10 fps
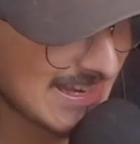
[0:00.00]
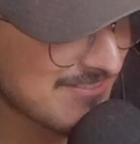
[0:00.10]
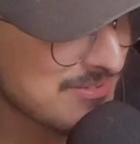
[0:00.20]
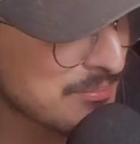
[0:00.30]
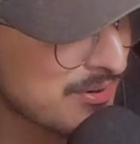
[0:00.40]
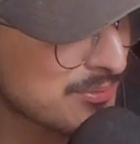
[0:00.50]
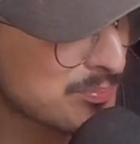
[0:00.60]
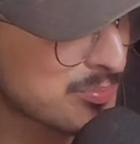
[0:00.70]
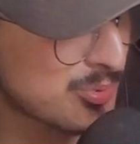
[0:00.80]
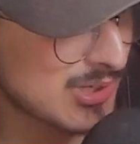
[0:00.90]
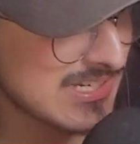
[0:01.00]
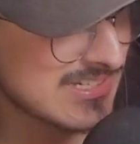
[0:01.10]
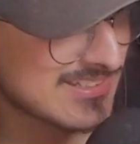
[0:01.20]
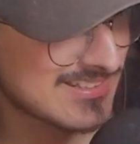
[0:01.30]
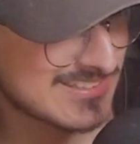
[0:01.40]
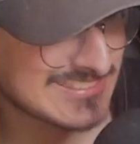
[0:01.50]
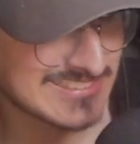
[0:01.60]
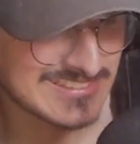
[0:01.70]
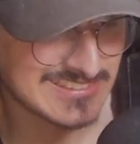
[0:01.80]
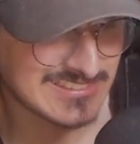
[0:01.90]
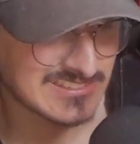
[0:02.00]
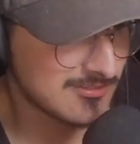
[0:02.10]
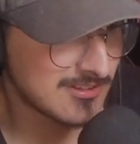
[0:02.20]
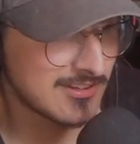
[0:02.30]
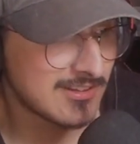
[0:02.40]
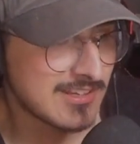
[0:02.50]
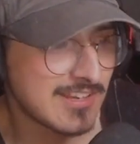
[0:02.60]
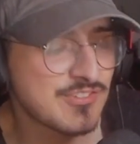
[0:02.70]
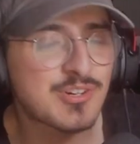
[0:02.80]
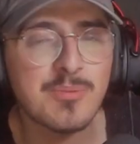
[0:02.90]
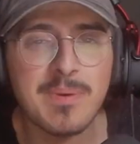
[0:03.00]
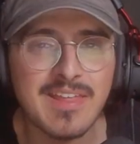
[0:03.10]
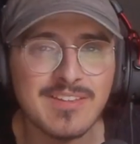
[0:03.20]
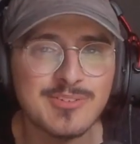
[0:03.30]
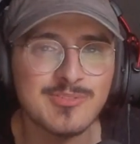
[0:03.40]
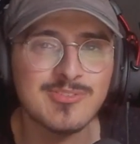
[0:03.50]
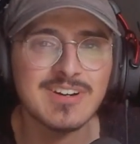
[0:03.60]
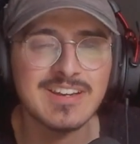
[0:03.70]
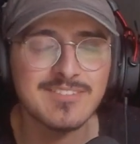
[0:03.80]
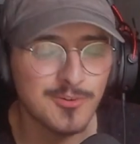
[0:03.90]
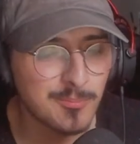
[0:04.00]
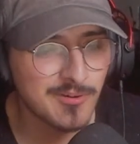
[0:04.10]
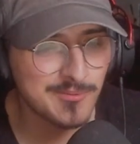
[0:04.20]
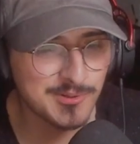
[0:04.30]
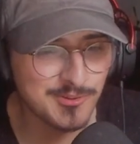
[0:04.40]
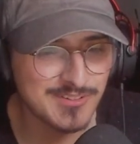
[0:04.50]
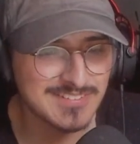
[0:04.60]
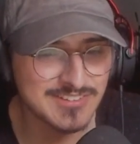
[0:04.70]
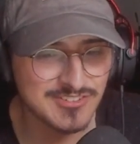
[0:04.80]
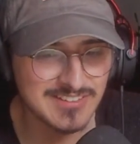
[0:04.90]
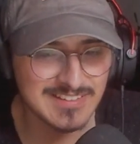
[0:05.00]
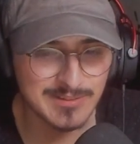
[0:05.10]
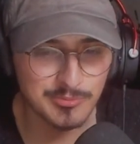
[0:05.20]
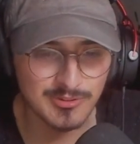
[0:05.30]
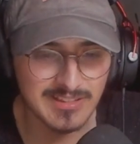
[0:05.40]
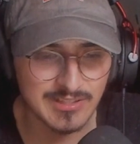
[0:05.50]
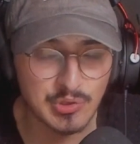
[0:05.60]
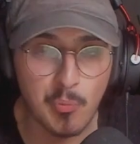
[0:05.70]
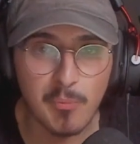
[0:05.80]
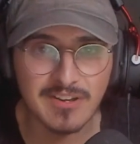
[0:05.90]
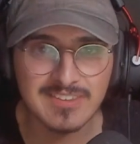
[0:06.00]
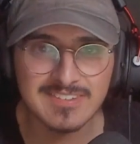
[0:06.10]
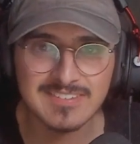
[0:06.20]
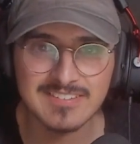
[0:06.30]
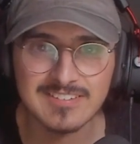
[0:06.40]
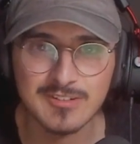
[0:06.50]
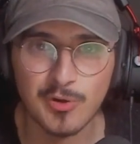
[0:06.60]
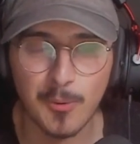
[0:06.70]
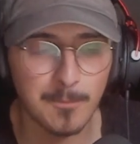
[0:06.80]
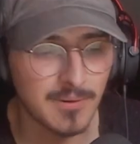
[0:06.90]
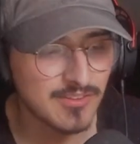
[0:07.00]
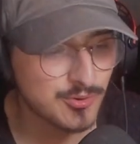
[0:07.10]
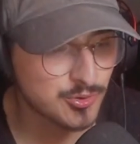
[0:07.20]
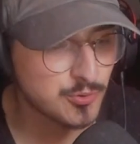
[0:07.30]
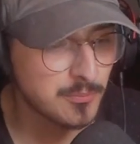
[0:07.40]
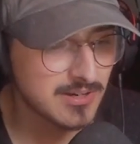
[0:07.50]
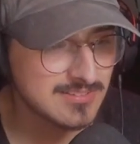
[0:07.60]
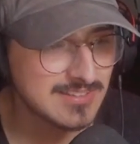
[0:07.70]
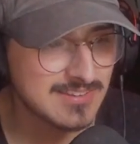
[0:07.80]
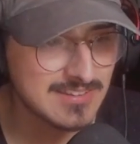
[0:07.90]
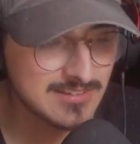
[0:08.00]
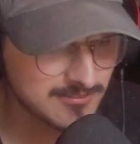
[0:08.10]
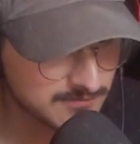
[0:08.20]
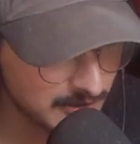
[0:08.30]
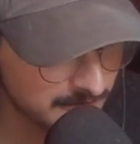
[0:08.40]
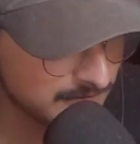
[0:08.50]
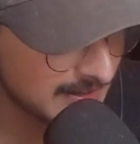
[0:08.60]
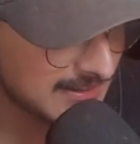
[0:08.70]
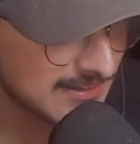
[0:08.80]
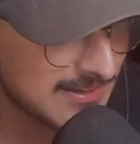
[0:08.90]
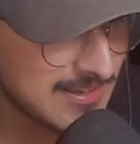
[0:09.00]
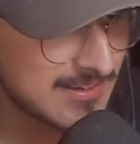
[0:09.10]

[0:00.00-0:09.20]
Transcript: Seven month break? You compare that to fucking football, bro. There's literally like, what, like two months? Or a month or two months, I think, of, of like